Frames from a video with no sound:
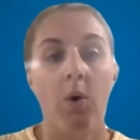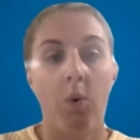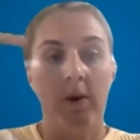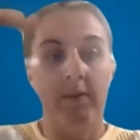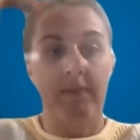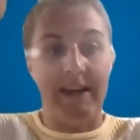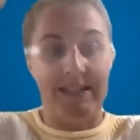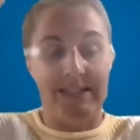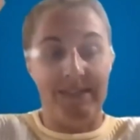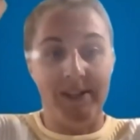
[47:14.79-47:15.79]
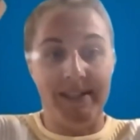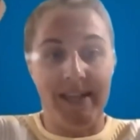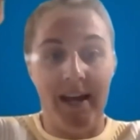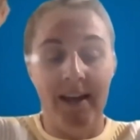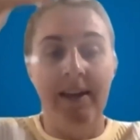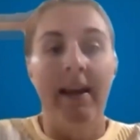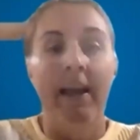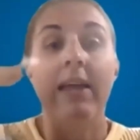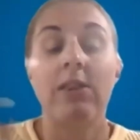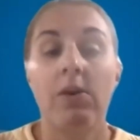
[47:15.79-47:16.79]
or vice versa.
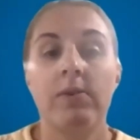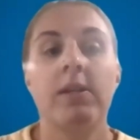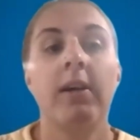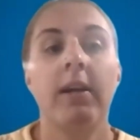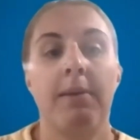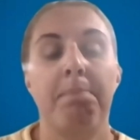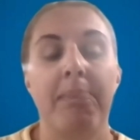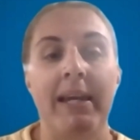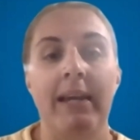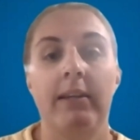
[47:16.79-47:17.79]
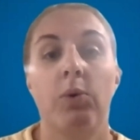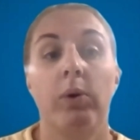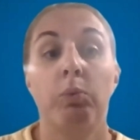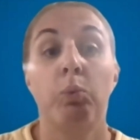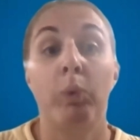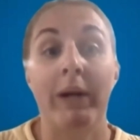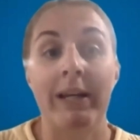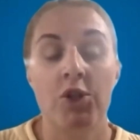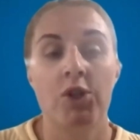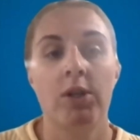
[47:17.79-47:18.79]
And those are going to be your
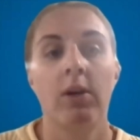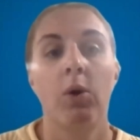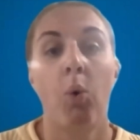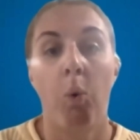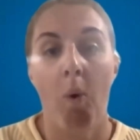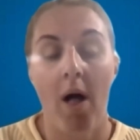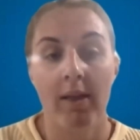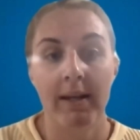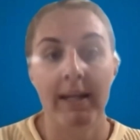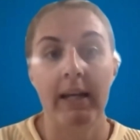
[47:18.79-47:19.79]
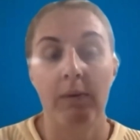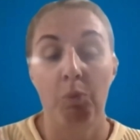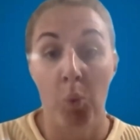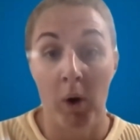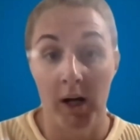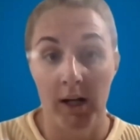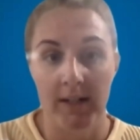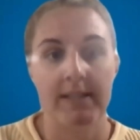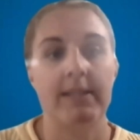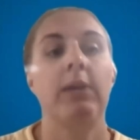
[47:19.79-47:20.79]
rich quality
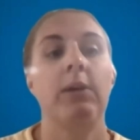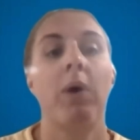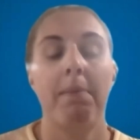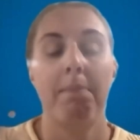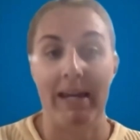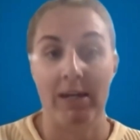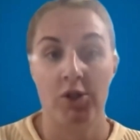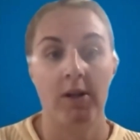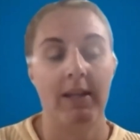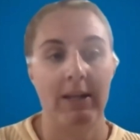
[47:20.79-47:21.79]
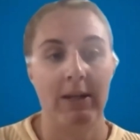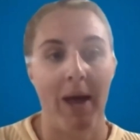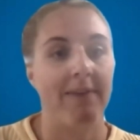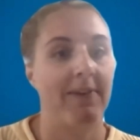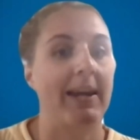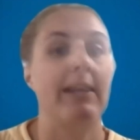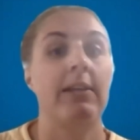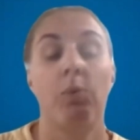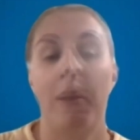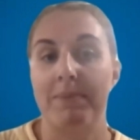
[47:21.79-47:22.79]
words that you want to make sure that you have in
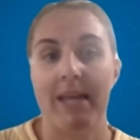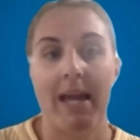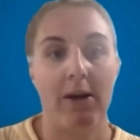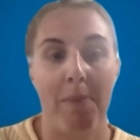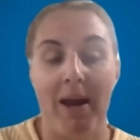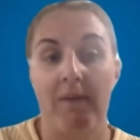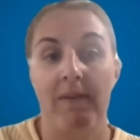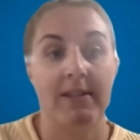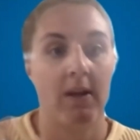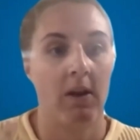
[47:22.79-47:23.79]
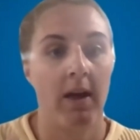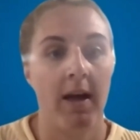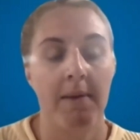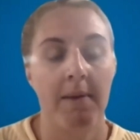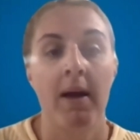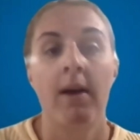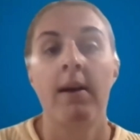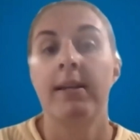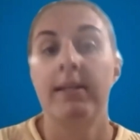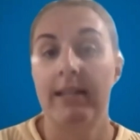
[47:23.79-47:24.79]
your website, no matter if it's a club,
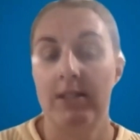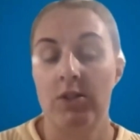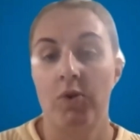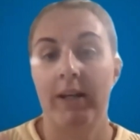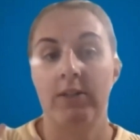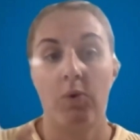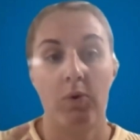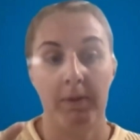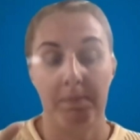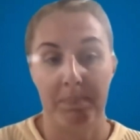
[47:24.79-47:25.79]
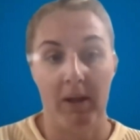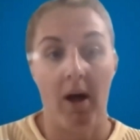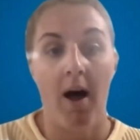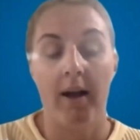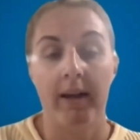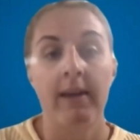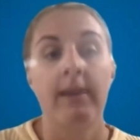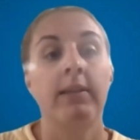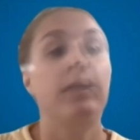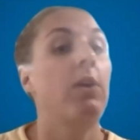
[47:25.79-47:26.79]
district, or blog.
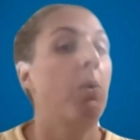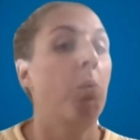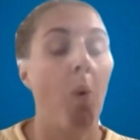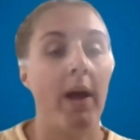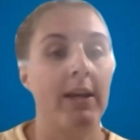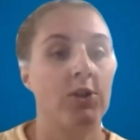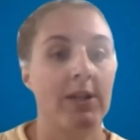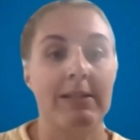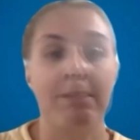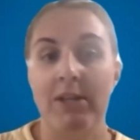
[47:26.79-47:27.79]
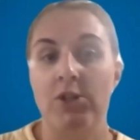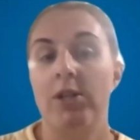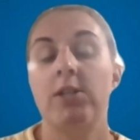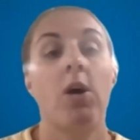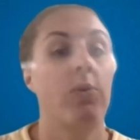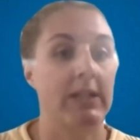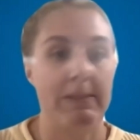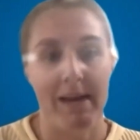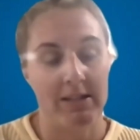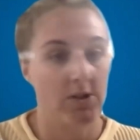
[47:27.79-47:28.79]
You don't want to just mention
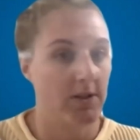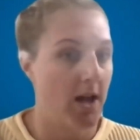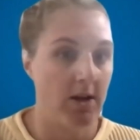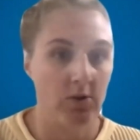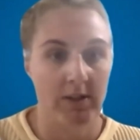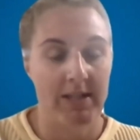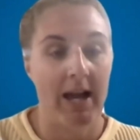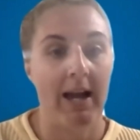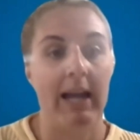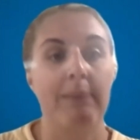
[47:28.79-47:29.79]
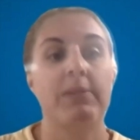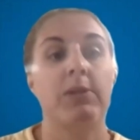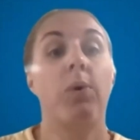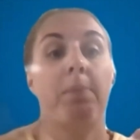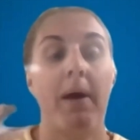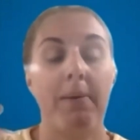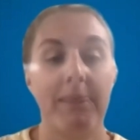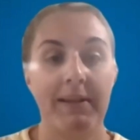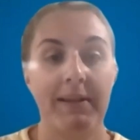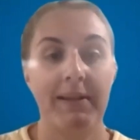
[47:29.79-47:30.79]
Toastmasters 100 times or public
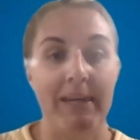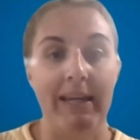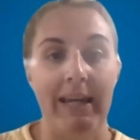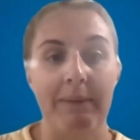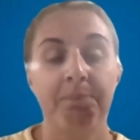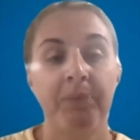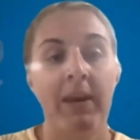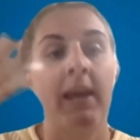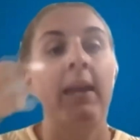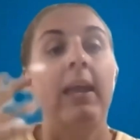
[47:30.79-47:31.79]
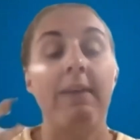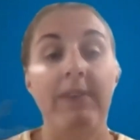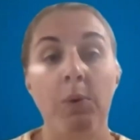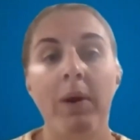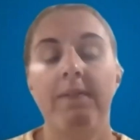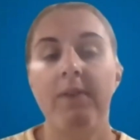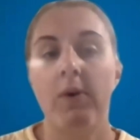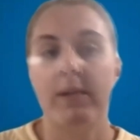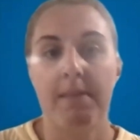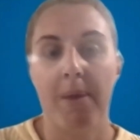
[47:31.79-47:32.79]
speaking. If you want to
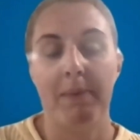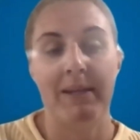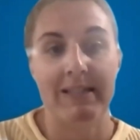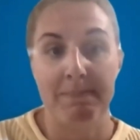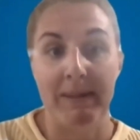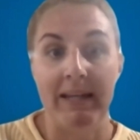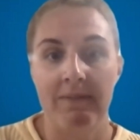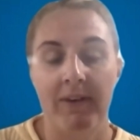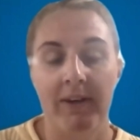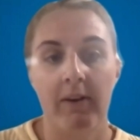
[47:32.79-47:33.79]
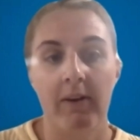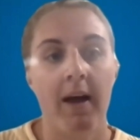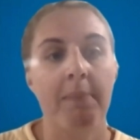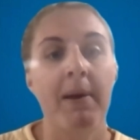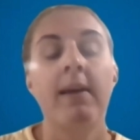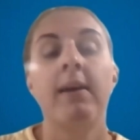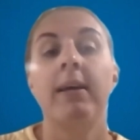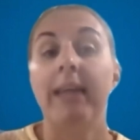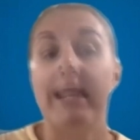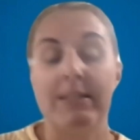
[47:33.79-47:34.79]
focus on public speaking for your club,
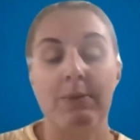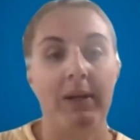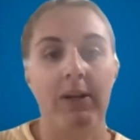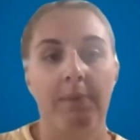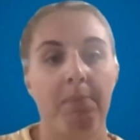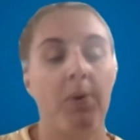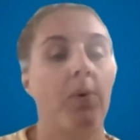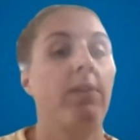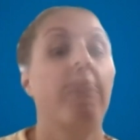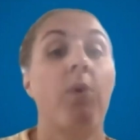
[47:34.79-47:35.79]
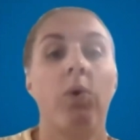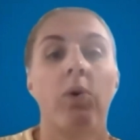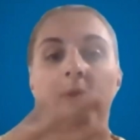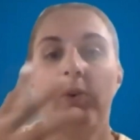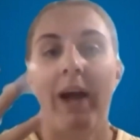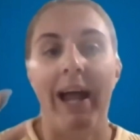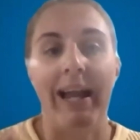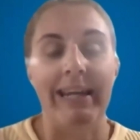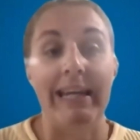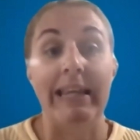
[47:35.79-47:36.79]
that's where you can pull the vocal
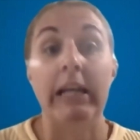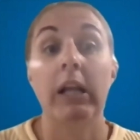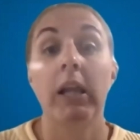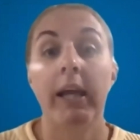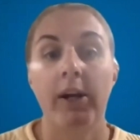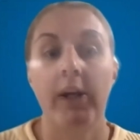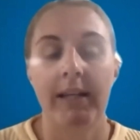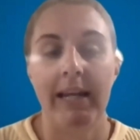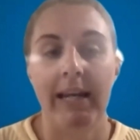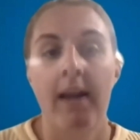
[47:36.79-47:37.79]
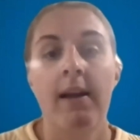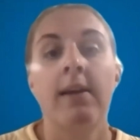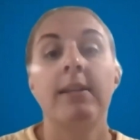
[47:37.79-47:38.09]
variety, the clarity,